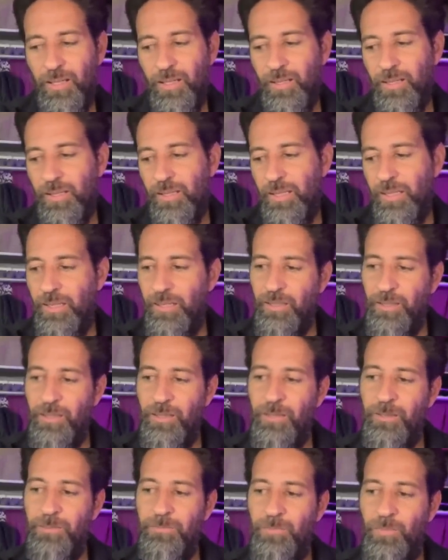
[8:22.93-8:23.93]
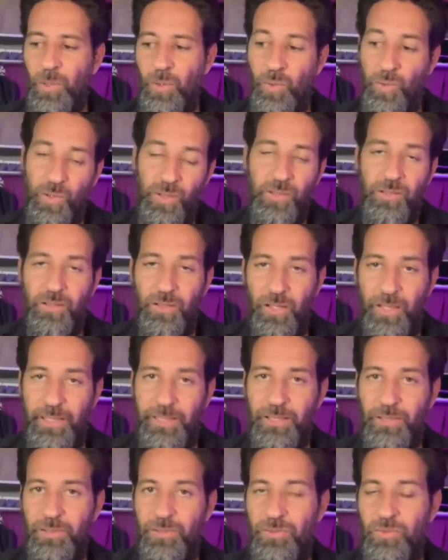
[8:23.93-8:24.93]
um, or I
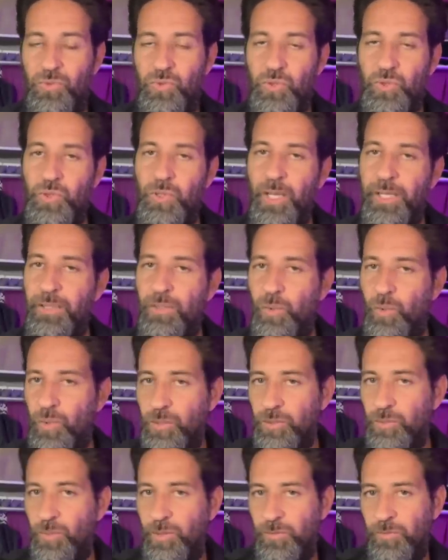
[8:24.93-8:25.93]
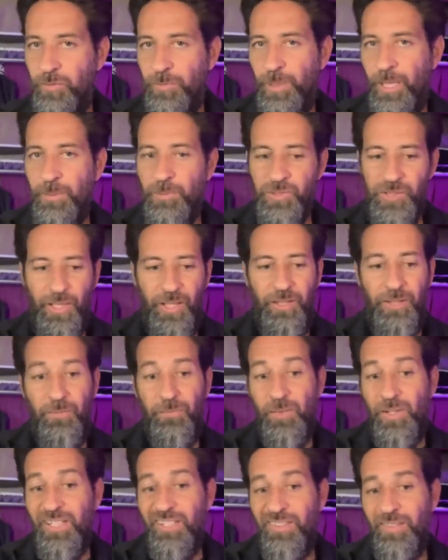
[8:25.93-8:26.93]
could try to order one from Amazon. The
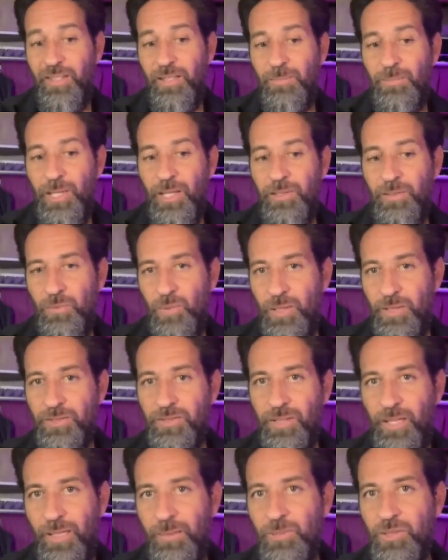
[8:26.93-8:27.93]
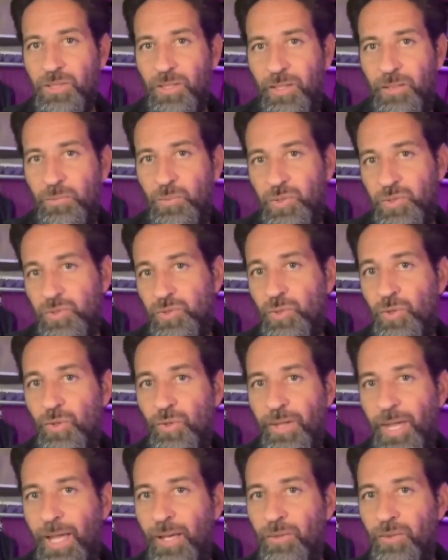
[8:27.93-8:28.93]
funny thing about it was Amazon was
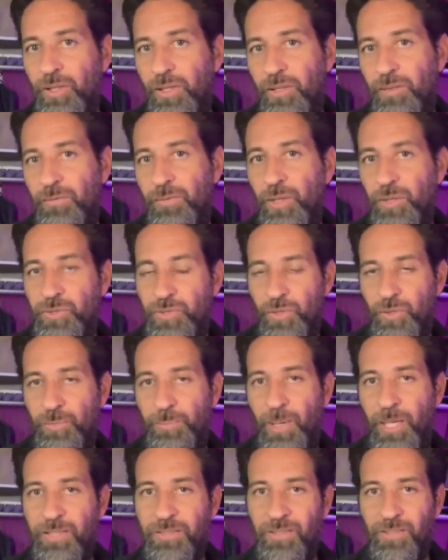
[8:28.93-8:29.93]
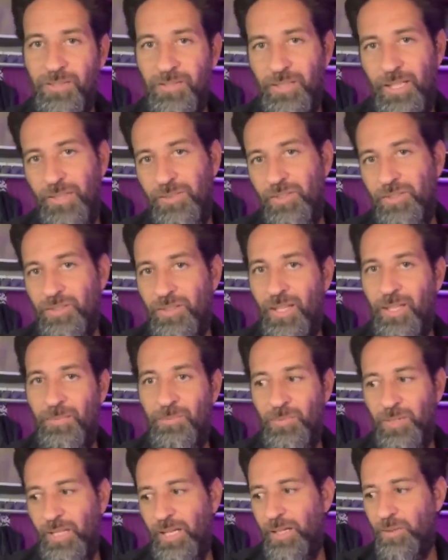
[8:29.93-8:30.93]
sold out of those little bases at the
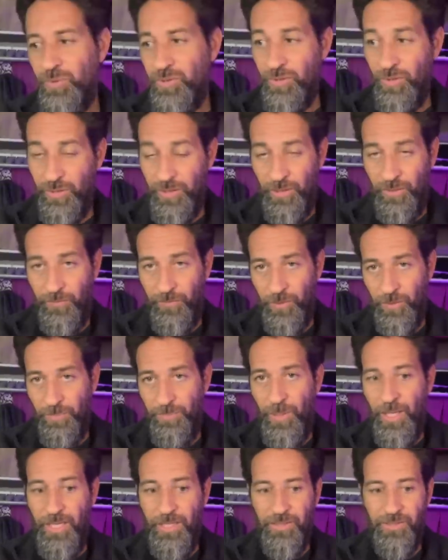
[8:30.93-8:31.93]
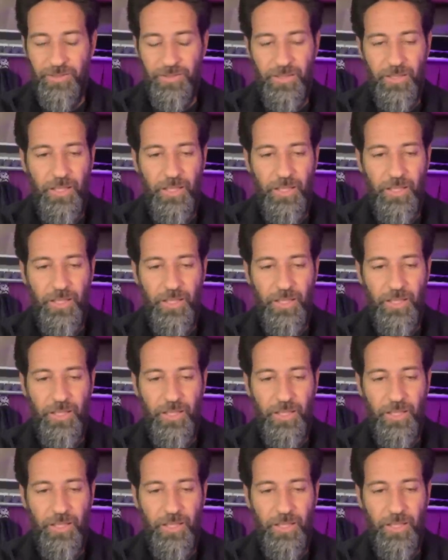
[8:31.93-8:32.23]
time that I was looking for a base.